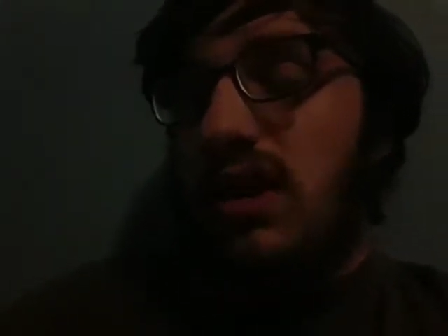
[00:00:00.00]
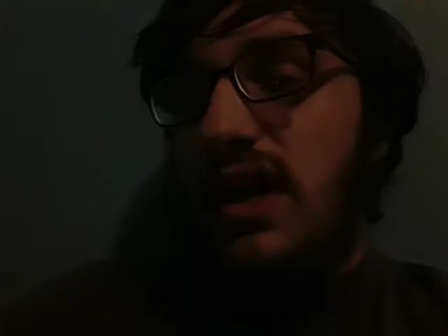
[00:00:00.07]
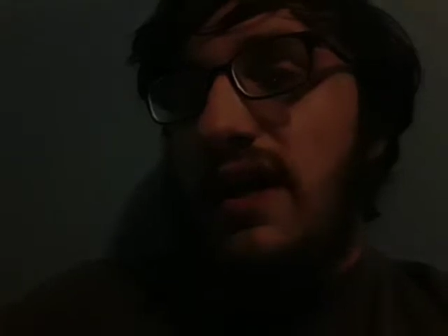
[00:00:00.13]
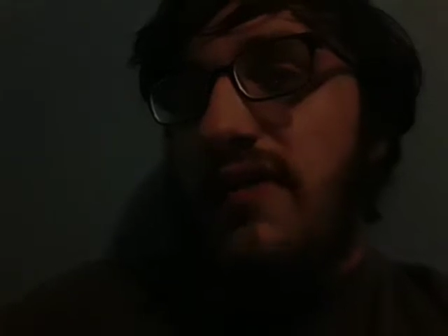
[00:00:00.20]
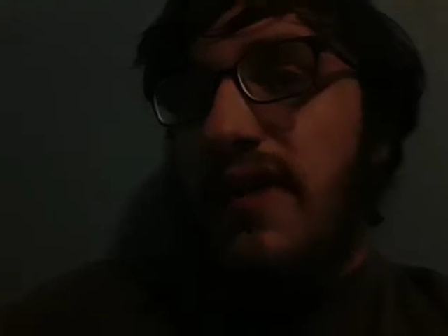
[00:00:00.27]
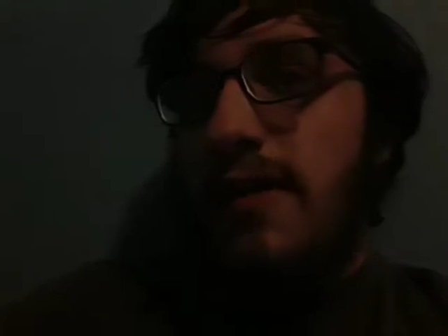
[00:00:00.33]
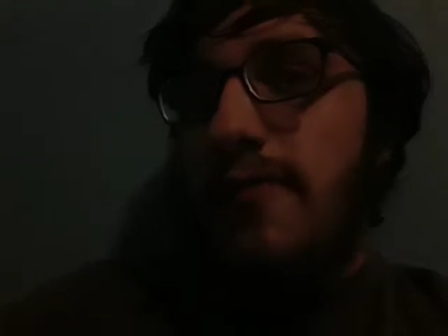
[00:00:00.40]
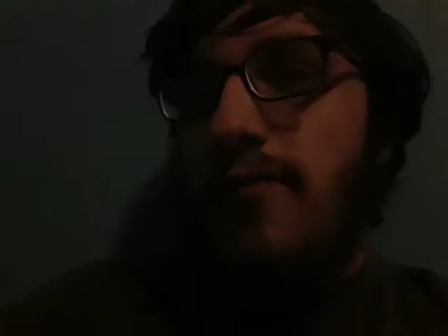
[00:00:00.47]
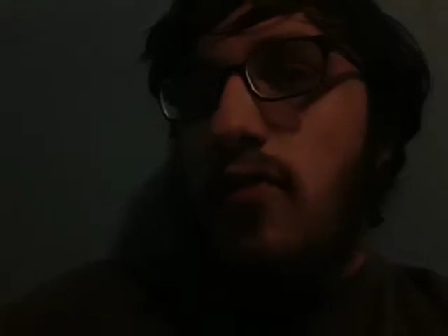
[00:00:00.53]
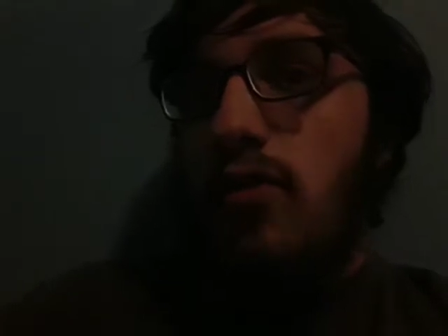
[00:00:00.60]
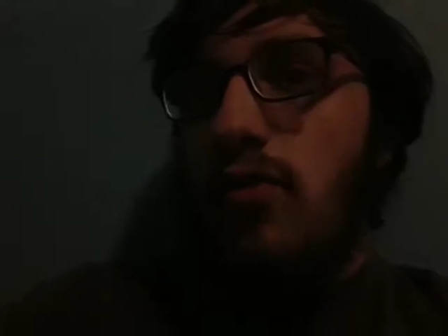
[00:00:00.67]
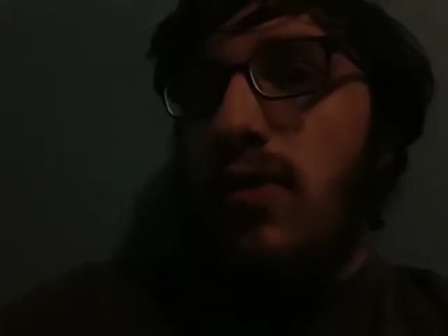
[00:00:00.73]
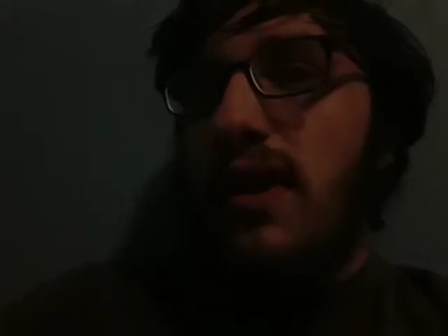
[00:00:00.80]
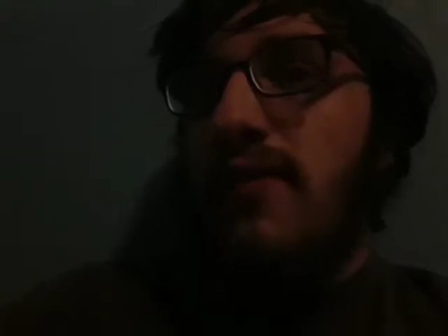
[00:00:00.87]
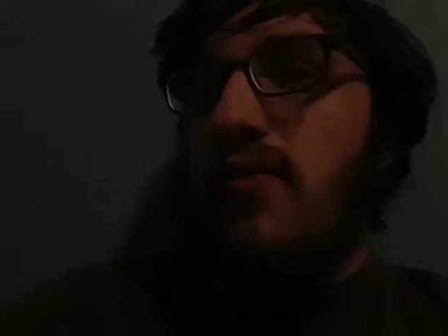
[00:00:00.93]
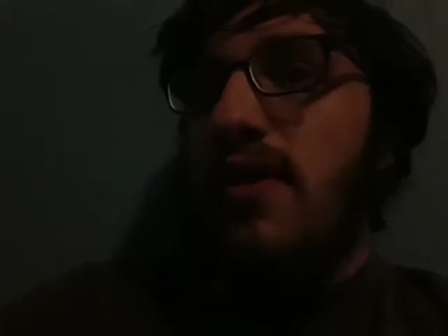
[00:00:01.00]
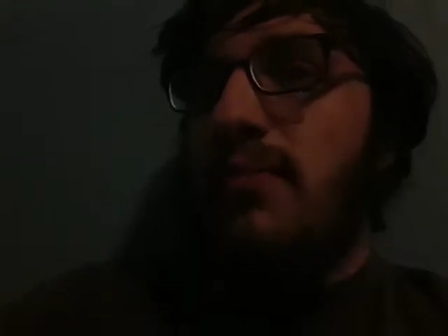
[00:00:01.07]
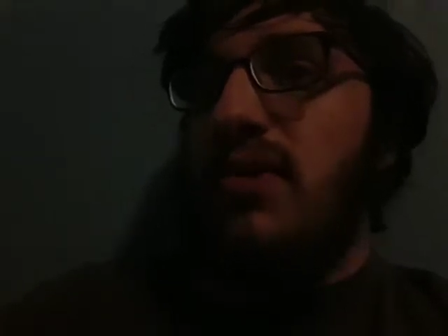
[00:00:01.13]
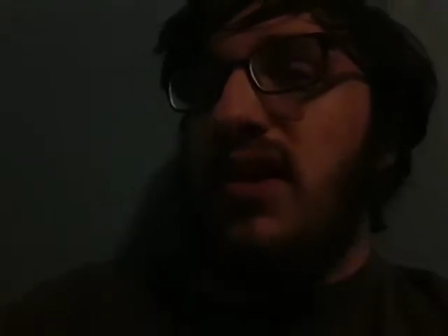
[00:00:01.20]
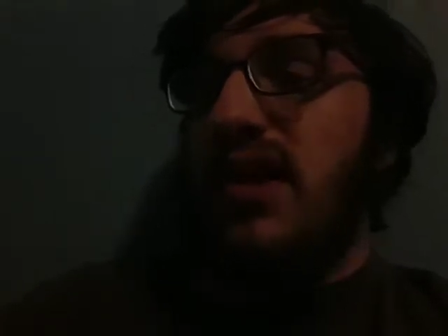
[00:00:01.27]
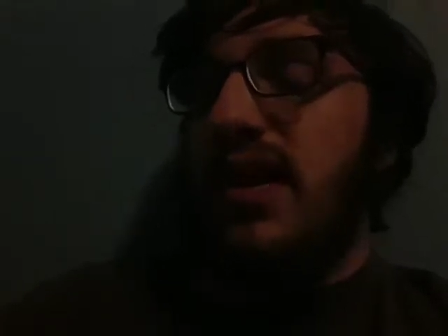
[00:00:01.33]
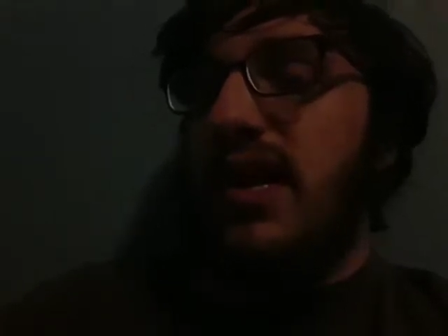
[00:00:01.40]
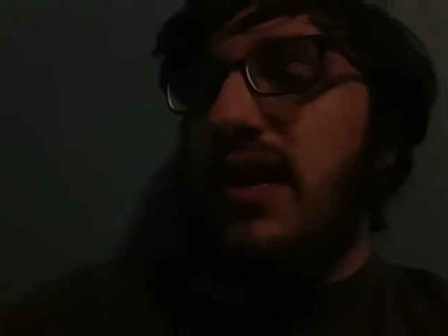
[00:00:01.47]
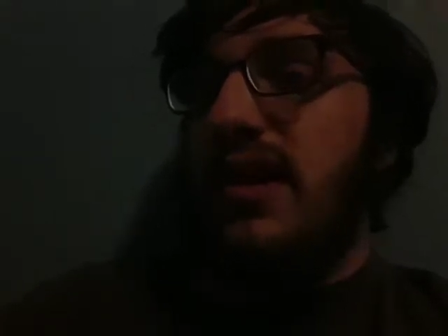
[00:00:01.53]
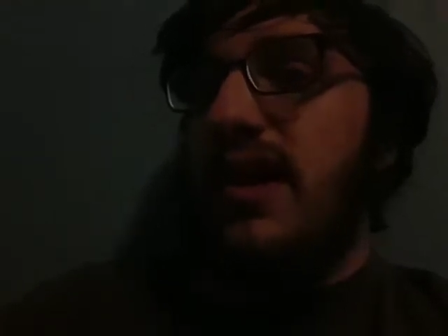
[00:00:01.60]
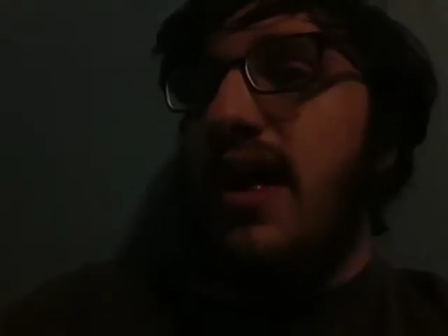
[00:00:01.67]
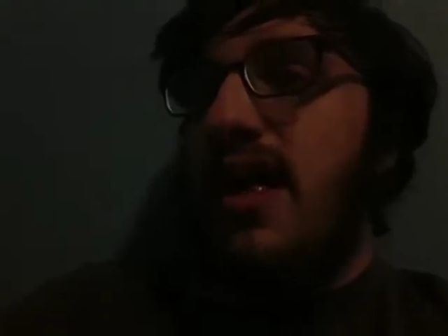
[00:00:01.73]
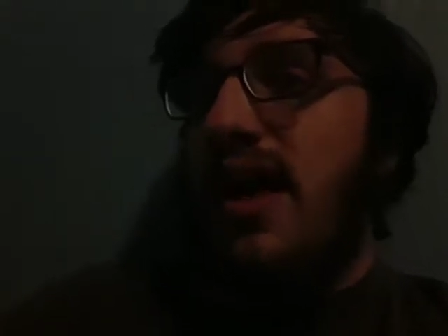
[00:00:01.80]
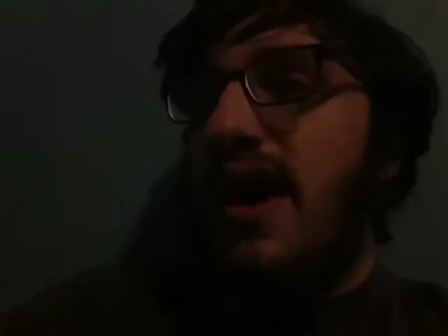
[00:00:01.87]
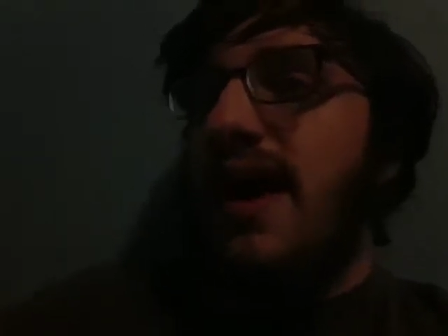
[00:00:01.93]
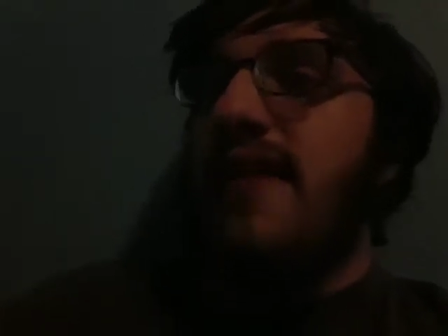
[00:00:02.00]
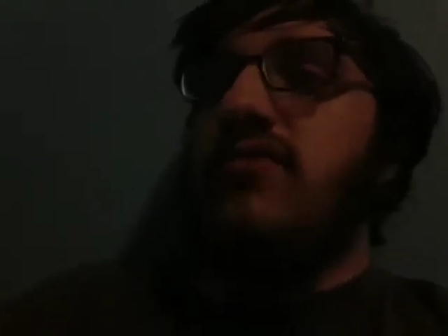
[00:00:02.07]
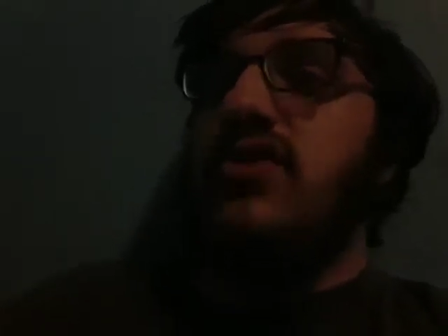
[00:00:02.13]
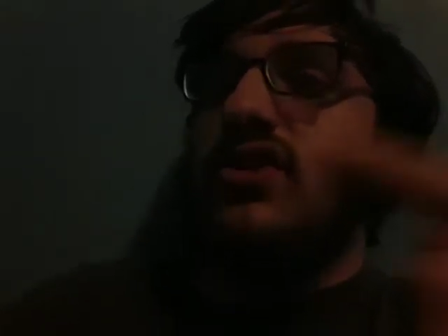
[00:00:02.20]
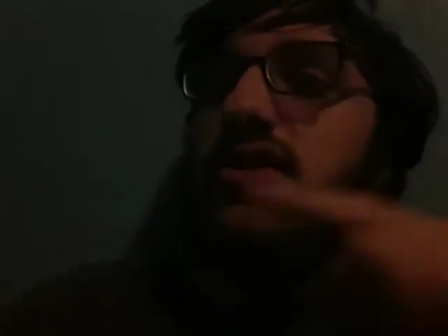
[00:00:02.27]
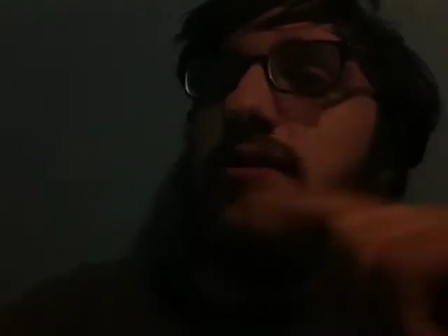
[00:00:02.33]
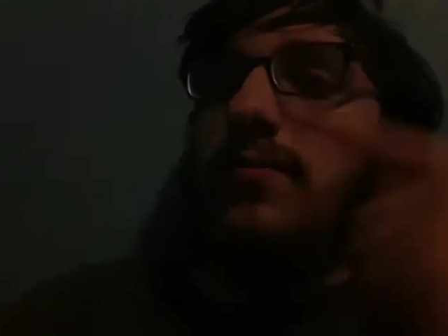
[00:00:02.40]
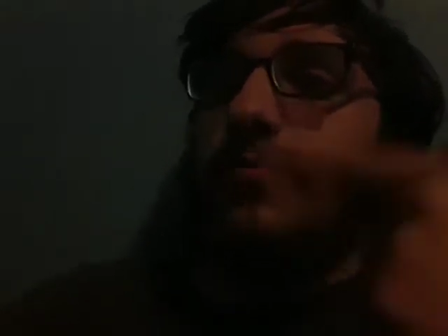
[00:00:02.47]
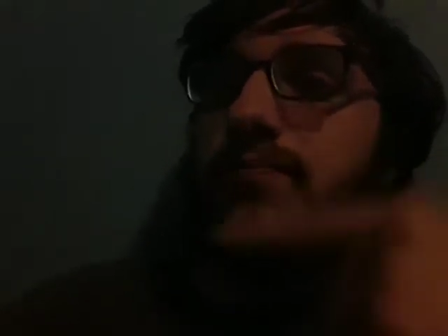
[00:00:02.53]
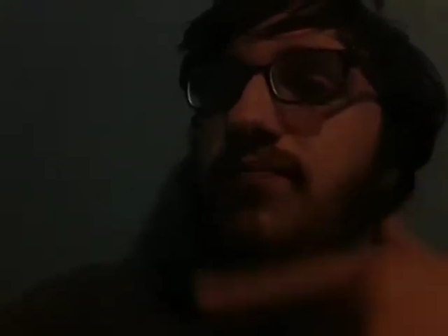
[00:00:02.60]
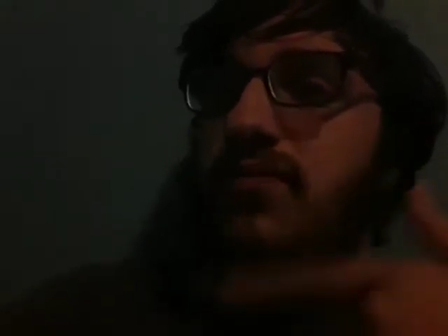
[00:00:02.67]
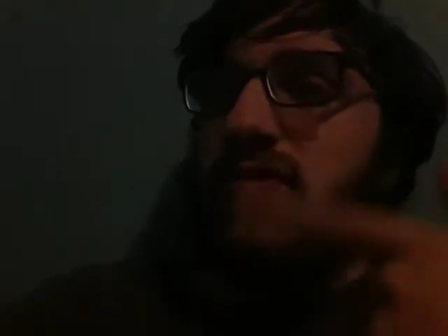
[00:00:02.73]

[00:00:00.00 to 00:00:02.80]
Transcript: and therefore, whenever I plug it in, I have to